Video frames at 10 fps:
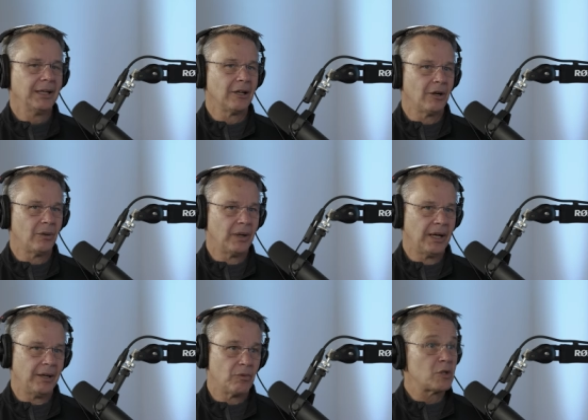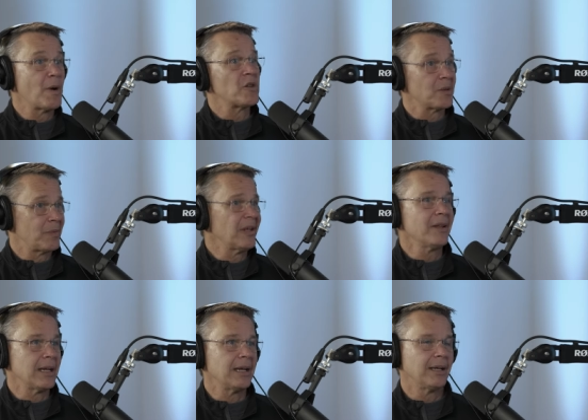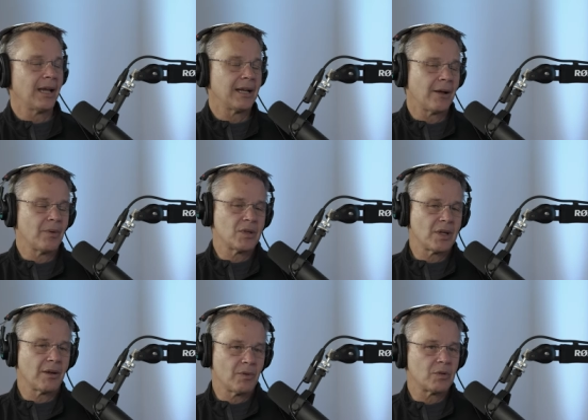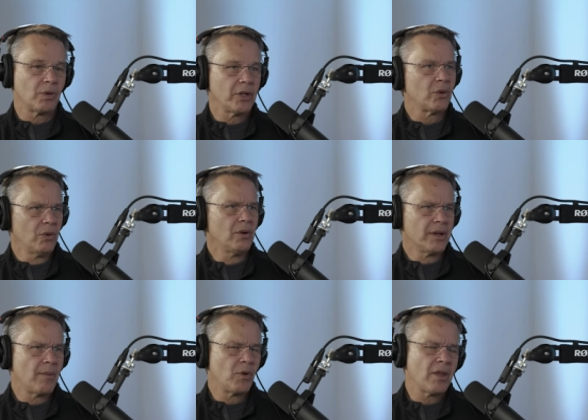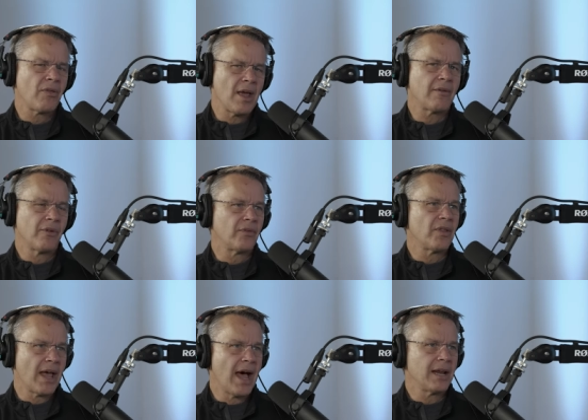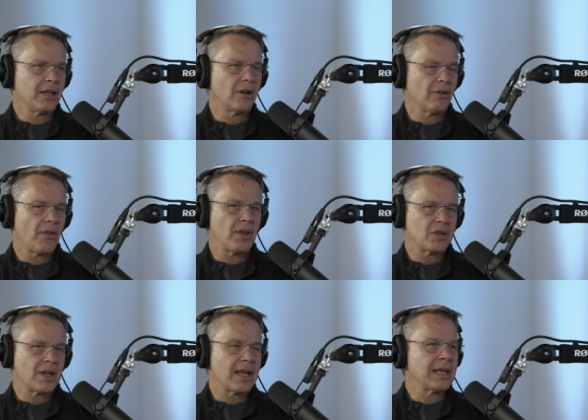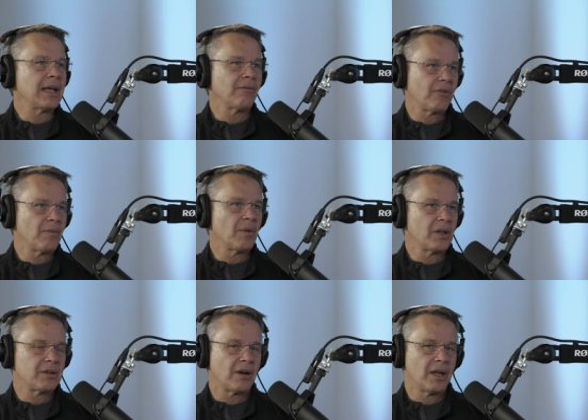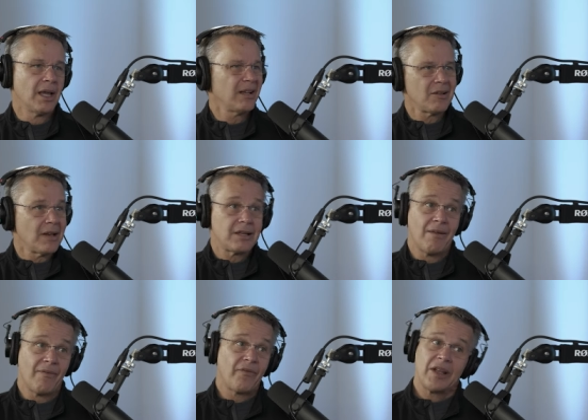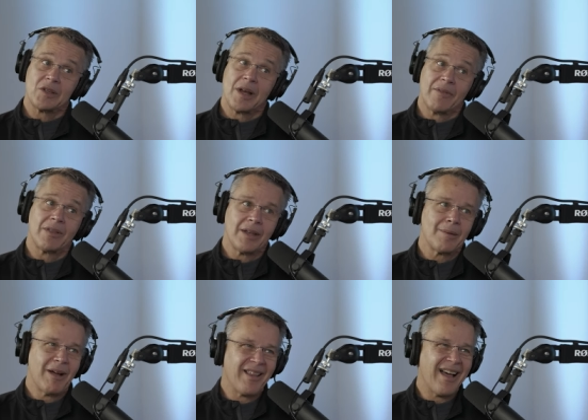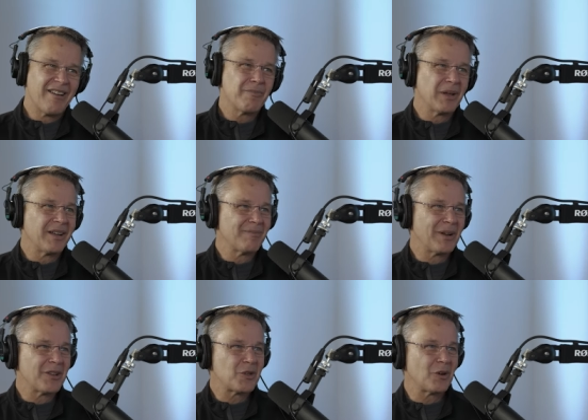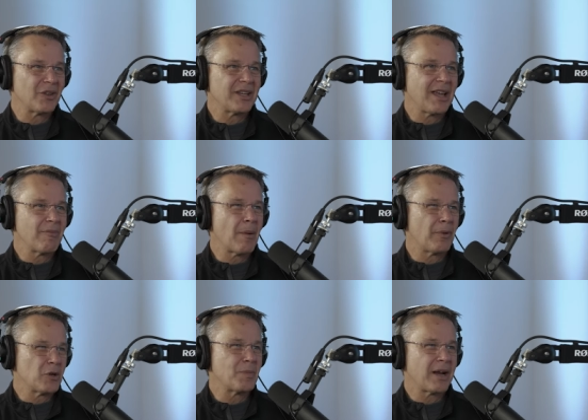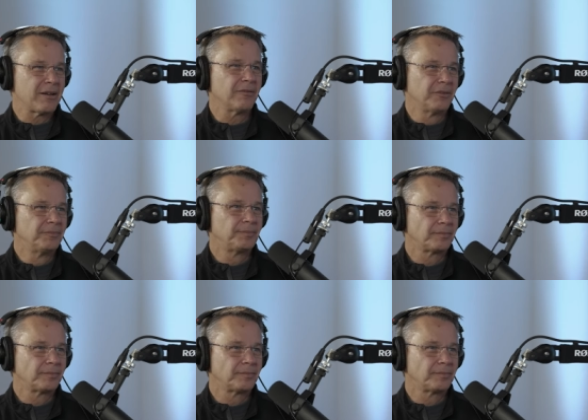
you know uh, responsibility and right. it was it was really cool and i'm really thankful for that you know and the things that i gained from the military that, that didn't fix everything in my life but it but it certainly gave me a perspective so did